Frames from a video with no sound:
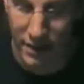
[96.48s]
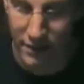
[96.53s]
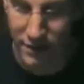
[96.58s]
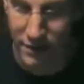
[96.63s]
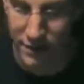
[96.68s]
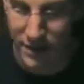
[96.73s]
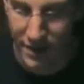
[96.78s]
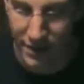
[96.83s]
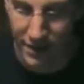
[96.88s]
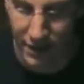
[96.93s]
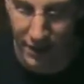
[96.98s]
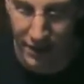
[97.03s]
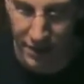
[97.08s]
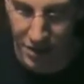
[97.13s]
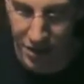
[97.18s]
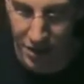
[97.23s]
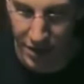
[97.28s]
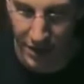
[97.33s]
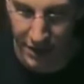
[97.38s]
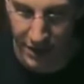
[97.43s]
see if I can
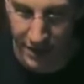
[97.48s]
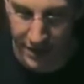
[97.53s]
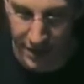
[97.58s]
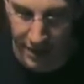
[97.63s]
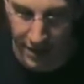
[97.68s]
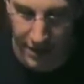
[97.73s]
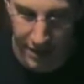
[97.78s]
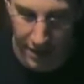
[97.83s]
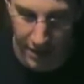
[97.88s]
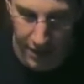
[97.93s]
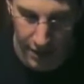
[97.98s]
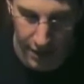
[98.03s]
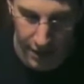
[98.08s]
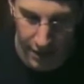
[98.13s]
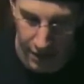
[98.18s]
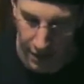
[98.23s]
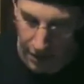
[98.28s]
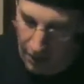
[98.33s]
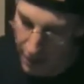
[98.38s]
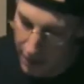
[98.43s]
show you this here.
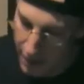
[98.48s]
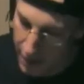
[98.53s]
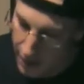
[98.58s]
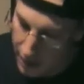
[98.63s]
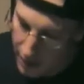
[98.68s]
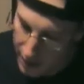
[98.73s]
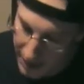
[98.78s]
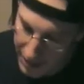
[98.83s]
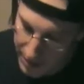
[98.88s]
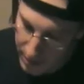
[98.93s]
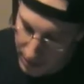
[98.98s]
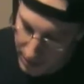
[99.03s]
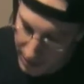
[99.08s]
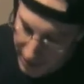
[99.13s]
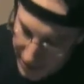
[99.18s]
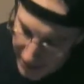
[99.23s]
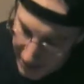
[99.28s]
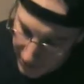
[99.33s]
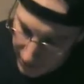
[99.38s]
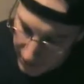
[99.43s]
It's put the
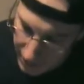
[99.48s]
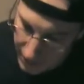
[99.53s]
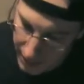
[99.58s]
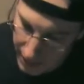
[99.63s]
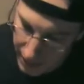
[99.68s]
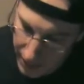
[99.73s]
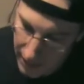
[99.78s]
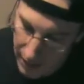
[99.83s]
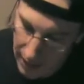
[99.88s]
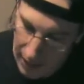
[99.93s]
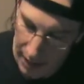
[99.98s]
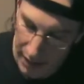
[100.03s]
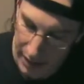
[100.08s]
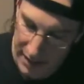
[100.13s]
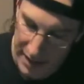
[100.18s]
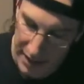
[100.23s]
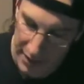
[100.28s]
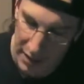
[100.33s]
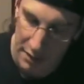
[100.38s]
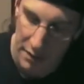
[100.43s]
seven
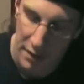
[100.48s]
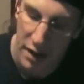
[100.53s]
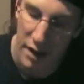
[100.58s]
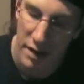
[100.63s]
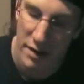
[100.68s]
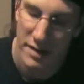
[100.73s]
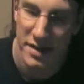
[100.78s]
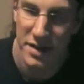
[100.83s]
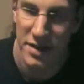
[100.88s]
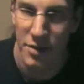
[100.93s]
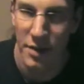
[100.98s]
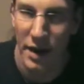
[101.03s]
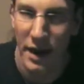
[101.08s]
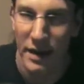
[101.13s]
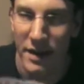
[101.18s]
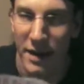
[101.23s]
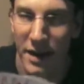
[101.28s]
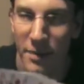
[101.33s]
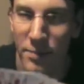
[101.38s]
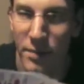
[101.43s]
of Hearts
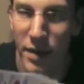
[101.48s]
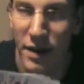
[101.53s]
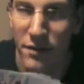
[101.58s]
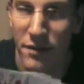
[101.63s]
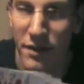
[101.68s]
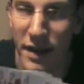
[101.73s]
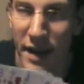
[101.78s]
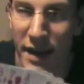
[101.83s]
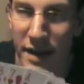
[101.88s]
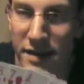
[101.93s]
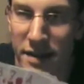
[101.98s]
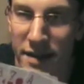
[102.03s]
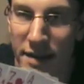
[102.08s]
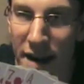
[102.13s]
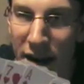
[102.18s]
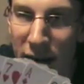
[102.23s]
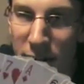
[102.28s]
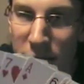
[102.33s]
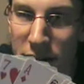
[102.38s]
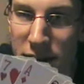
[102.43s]
directly above the Ace of
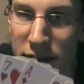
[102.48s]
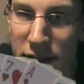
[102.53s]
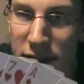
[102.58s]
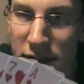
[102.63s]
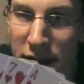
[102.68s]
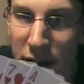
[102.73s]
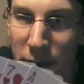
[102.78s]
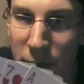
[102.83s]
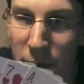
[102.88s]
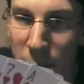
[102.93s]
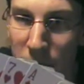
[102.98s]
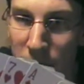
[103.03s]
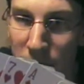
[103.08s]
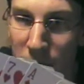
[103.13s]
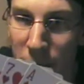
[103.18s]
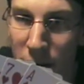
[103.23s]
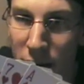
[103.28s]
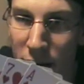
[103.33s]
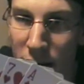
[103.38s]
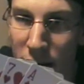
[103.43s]
Diamonds, see?
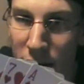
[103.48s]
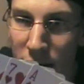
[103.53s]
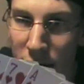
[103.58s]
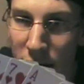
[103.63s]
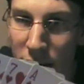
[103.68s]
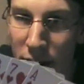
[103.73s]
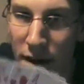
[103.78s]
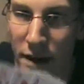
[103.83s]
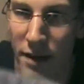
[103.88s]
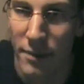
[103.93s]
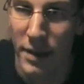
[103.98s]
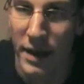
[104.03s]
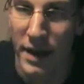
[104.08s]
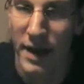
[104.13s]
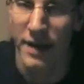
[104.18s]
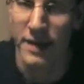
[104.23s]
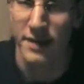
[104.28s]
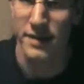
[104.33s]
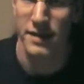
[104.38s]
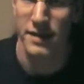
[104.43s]
Because